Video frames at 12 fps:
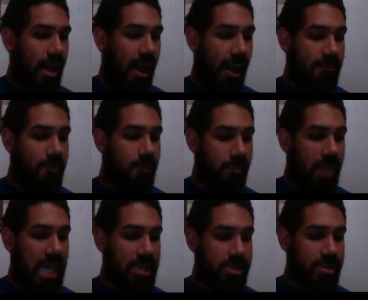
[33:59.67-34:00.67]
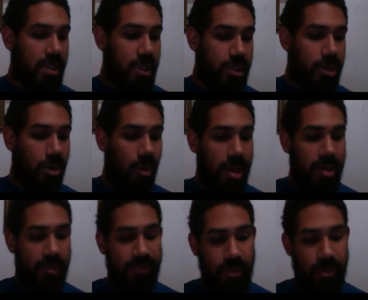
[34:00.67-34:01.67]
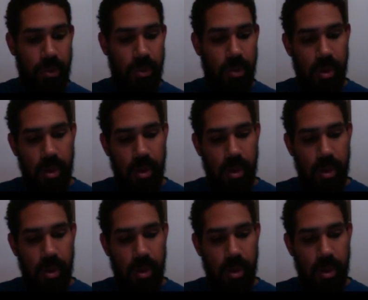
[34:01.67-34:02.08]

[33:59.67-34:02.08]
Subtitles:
I've mastered quite a few